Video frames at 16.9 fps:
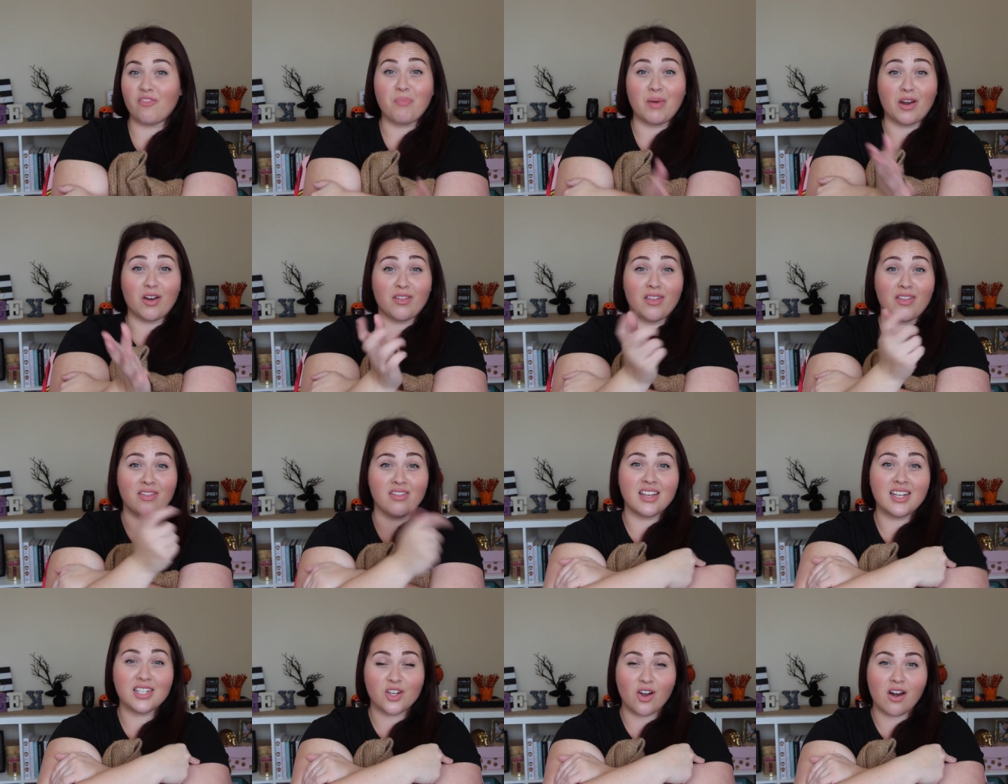bigger than
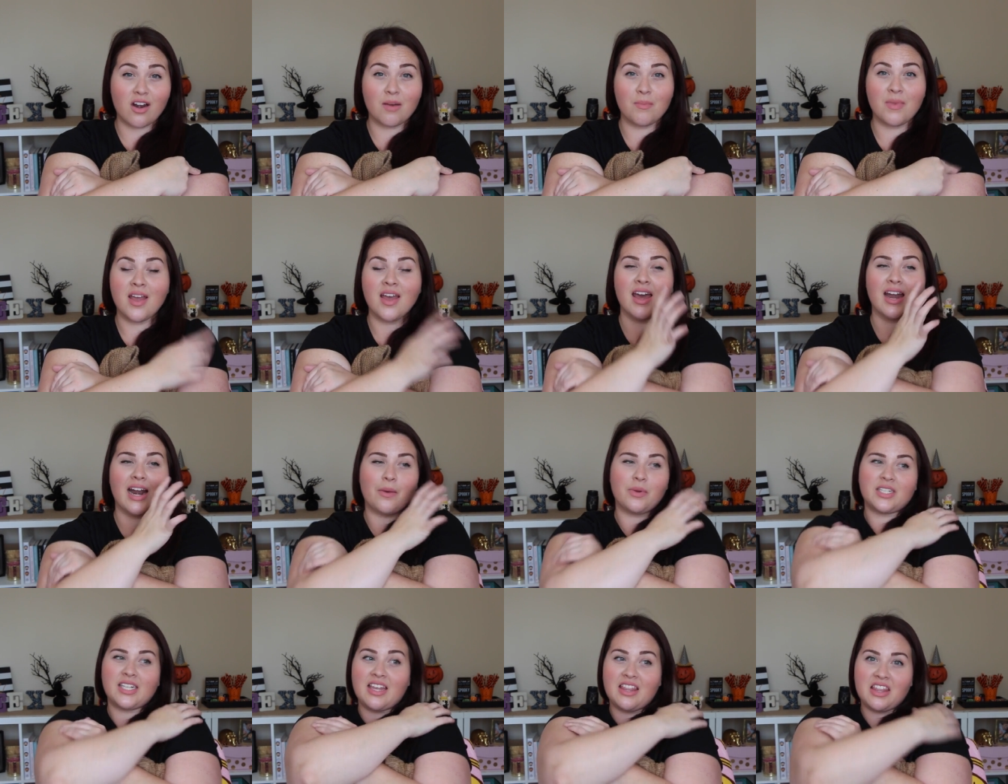this arm, and I
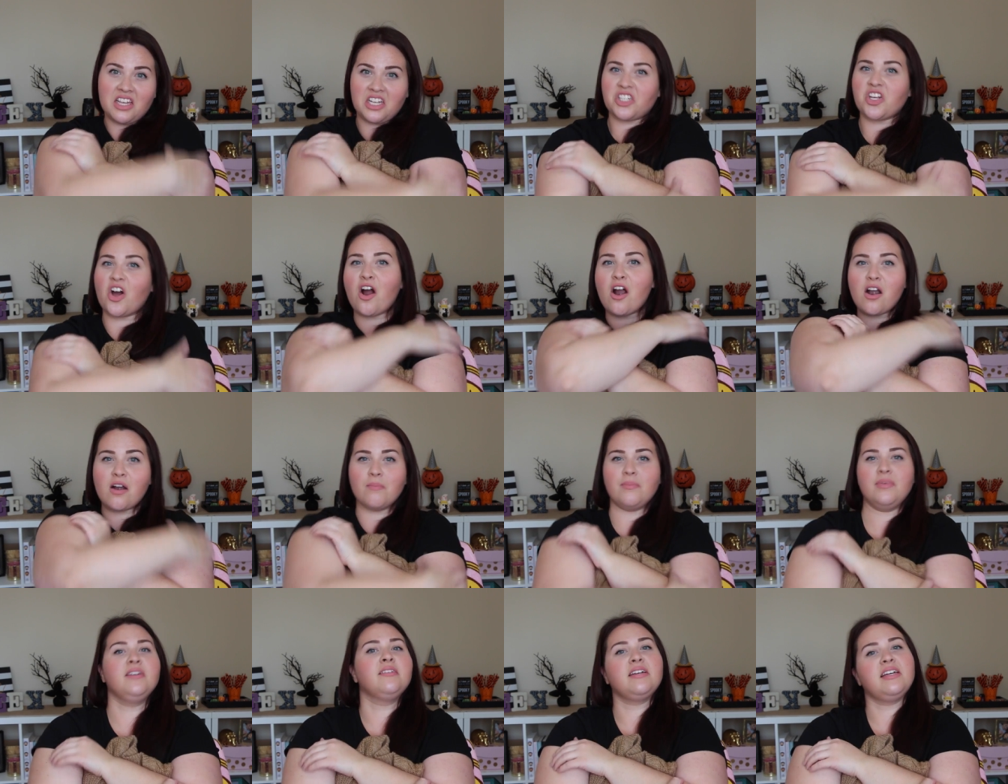would say this
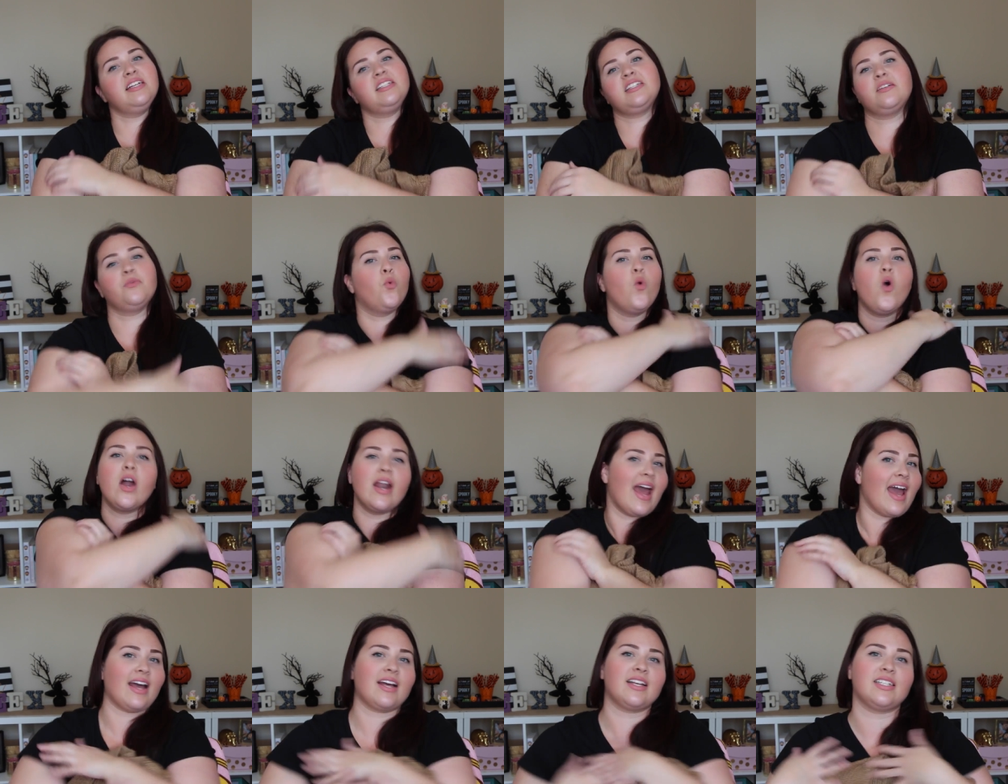arm is a
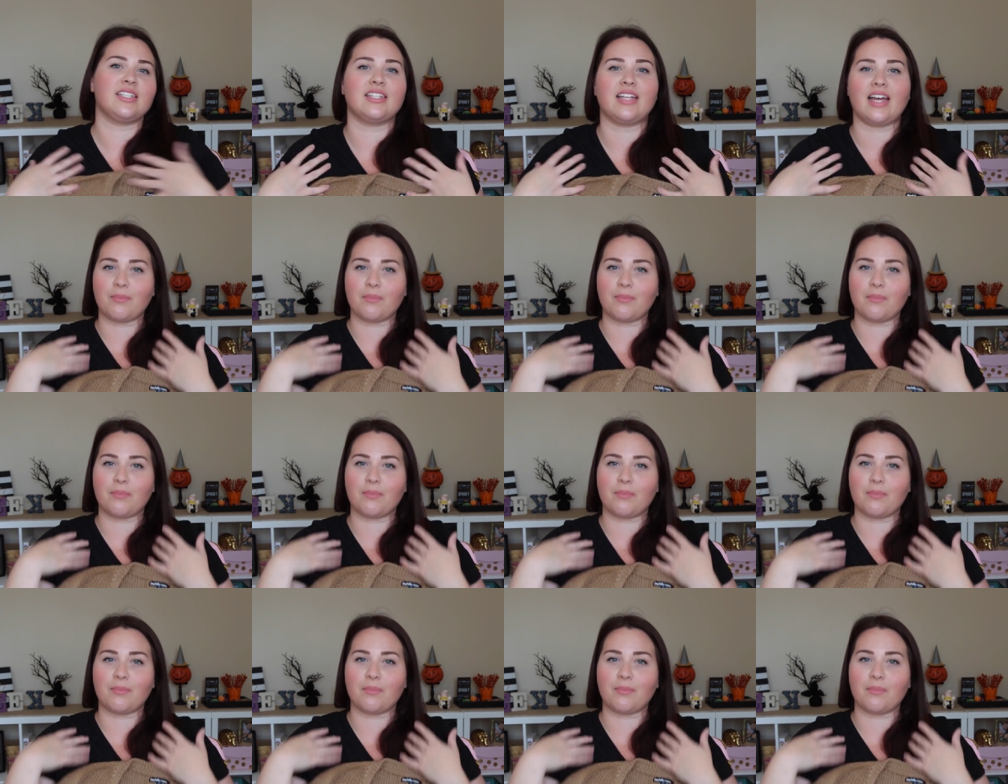1X.